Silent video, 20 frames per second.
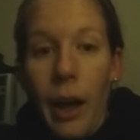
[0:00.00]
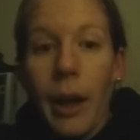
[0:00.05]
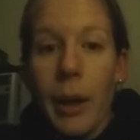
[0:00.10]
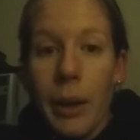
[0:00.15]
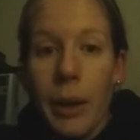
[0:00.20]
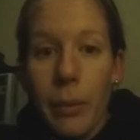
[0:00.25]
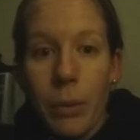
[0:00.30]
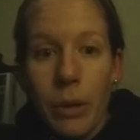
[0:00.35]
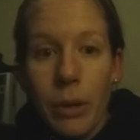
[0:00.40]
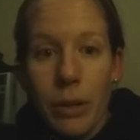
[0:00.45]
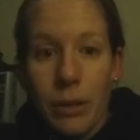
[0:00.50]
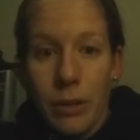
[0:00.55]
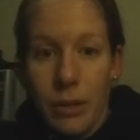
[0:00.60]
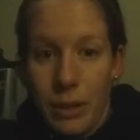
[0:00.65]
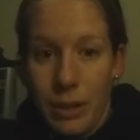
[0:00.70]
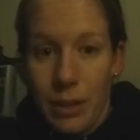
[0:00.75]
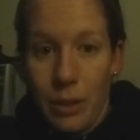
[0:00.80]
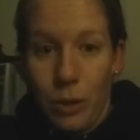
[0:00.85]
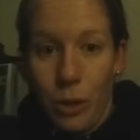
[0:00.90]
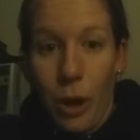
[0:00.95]
I will
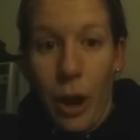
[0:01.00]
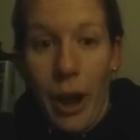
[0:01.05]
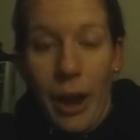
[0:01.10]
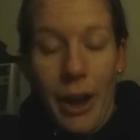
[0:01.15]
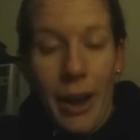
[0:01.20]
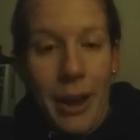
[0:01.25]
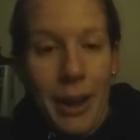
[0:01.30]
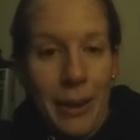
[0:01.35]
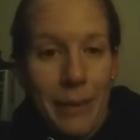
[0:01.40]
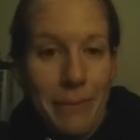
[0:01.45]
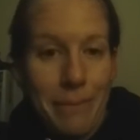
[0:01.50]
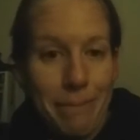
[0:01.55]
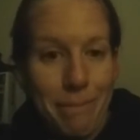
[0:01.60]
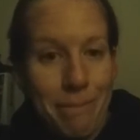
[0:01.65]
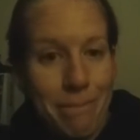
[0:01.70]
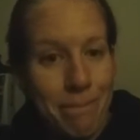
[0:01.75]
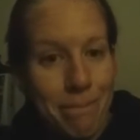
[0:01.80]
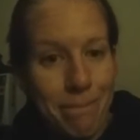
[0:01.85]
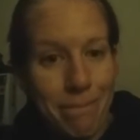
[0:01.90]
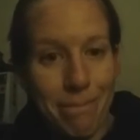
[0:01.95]
try.
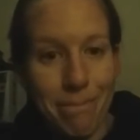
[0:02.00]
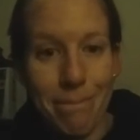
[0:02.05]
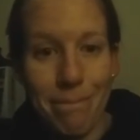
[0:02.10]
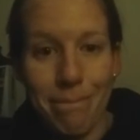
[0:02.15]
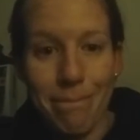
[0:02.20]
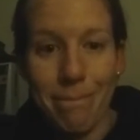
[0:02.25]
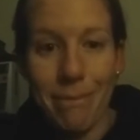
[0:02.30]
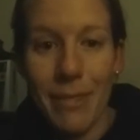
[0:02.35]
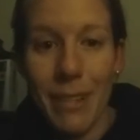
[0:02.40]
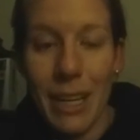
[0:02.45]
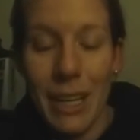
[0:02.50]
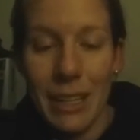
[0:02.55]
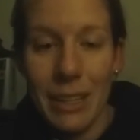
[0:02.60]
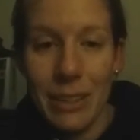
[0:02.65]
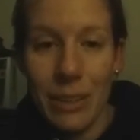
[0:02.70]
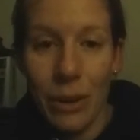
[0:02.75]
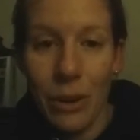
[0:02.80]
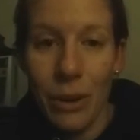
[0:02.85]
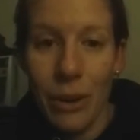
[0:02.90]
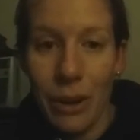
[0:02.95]

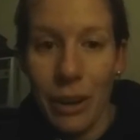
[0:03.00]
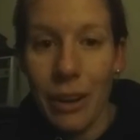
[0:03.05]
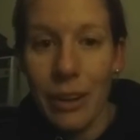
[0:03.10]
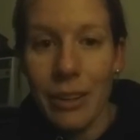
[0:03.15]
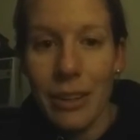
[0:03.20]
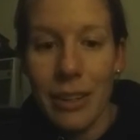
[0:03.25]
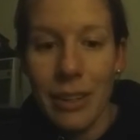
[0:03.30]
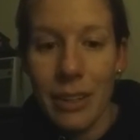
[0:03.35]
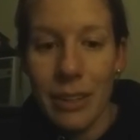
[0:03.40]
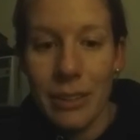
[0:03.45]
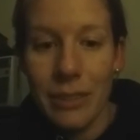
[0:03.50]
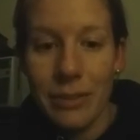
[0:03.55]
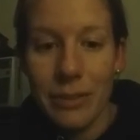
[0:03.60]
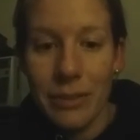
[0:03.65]
It's hard.